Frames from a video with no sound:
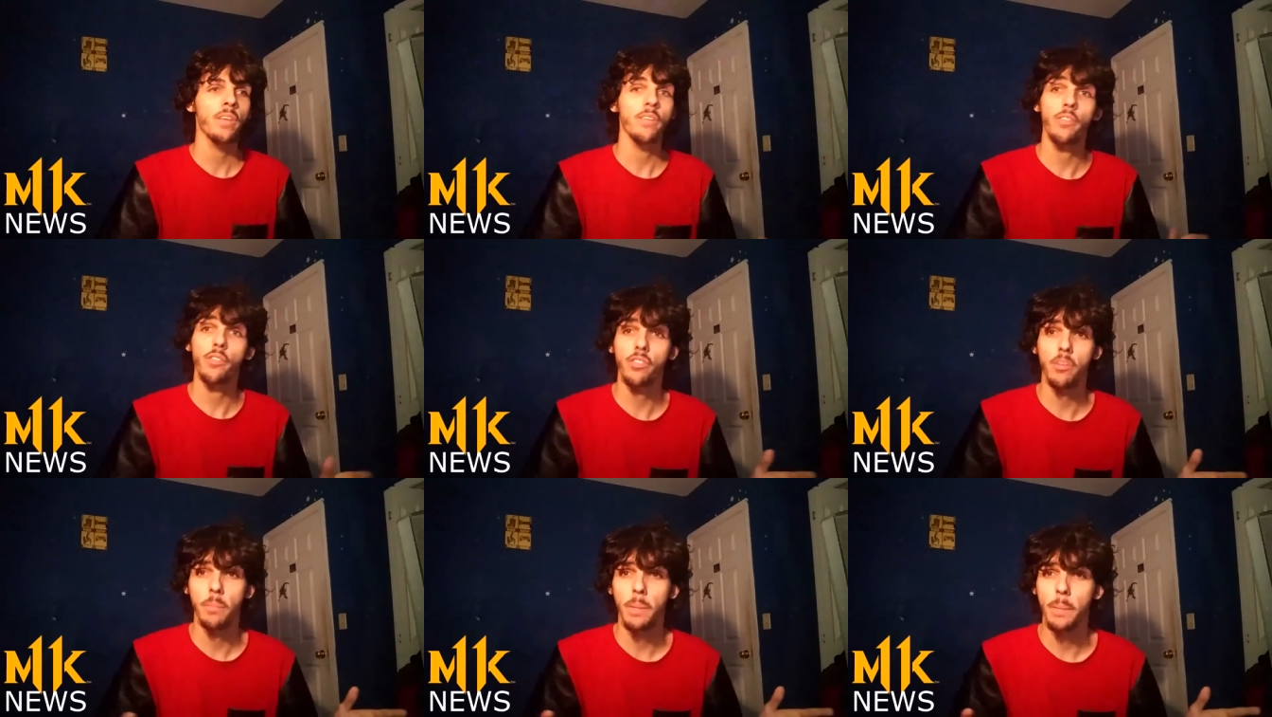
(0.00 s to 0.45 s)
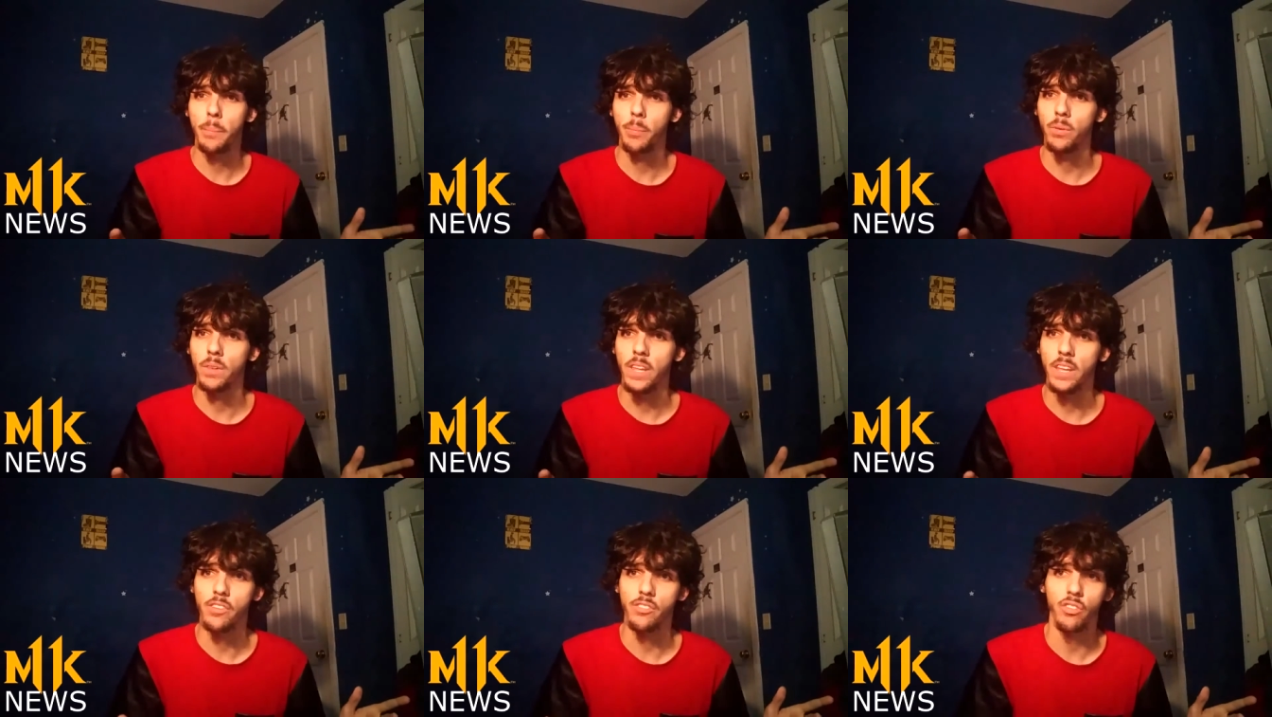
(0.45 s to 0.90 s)
for some people,
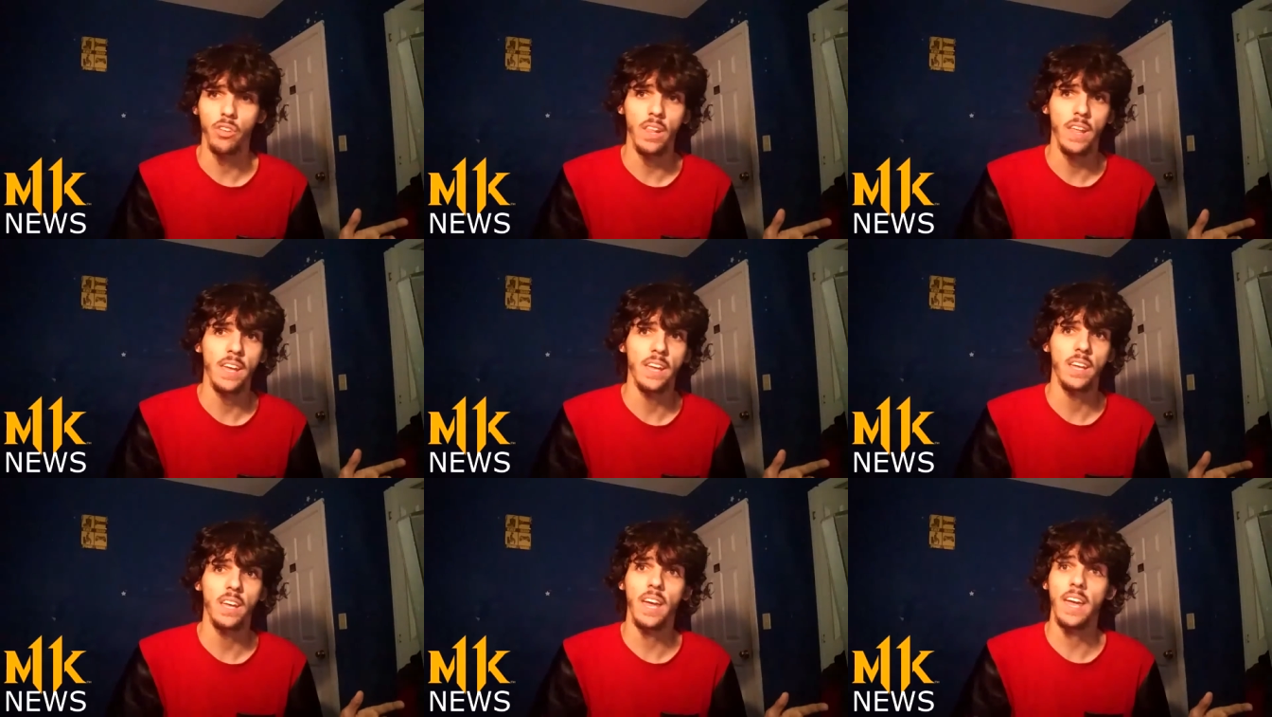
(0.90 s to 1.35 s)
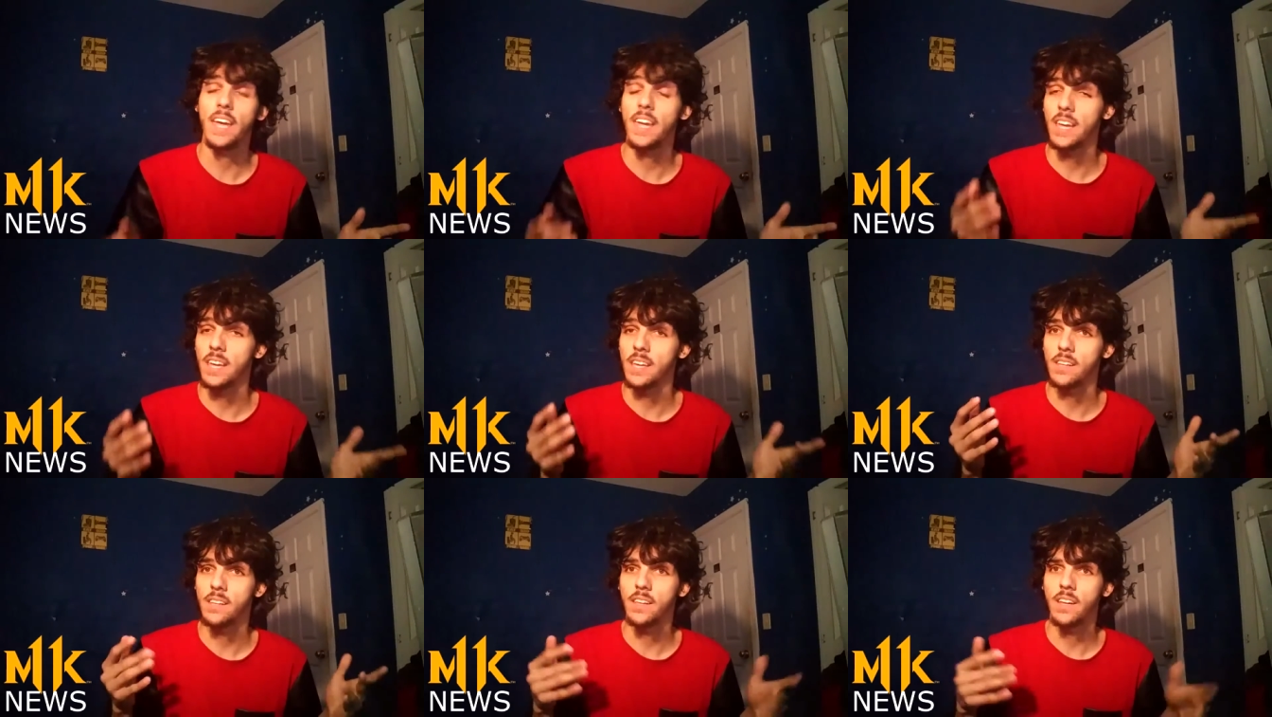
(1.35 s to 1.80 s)
leaks are like,
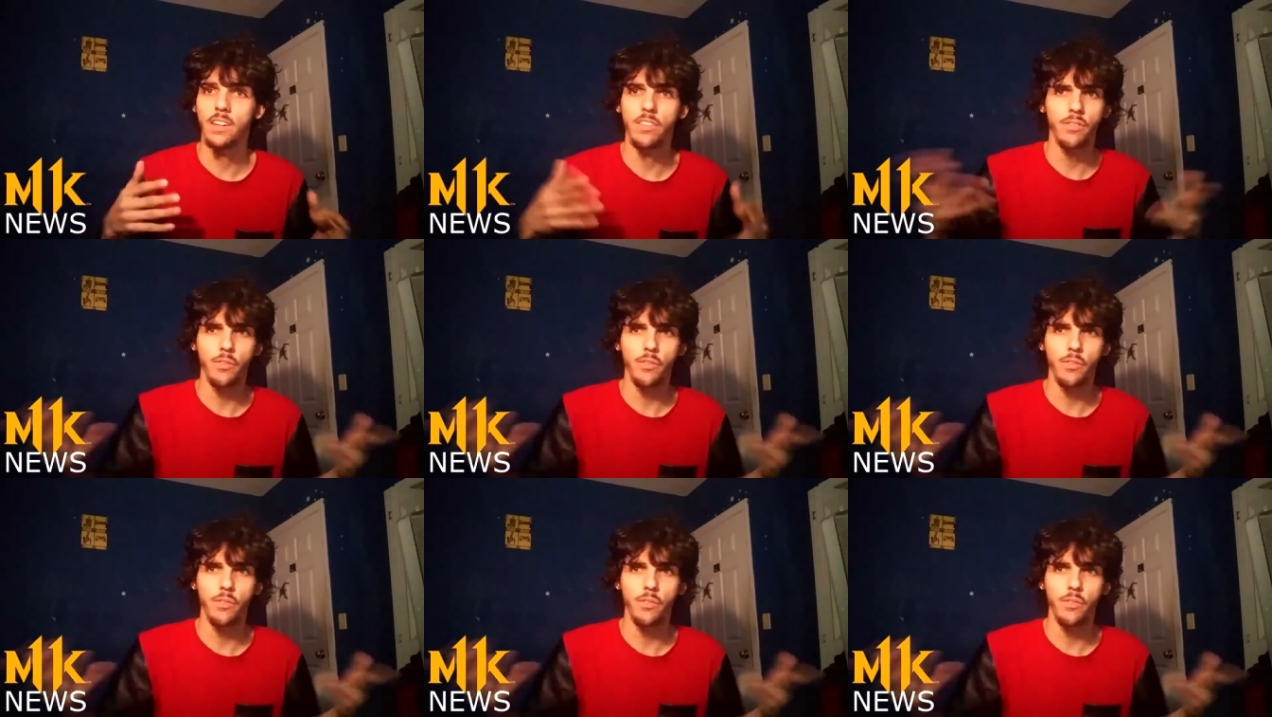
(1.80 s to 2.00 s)
hey, it's